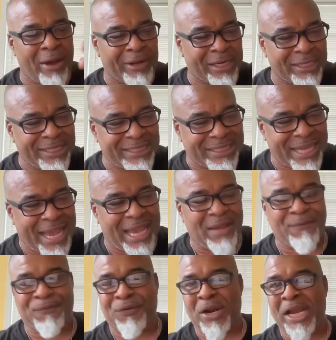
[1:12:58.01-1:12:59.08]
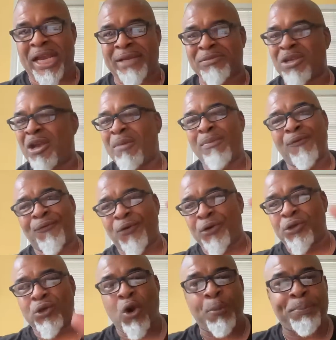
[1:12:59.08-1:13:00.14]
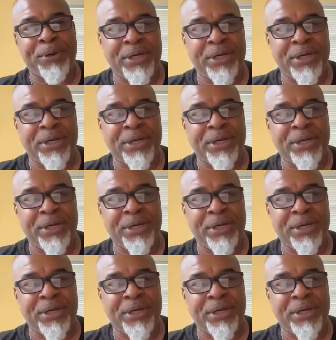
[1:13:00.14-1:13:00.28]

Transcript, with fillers: out at least eight frames before you go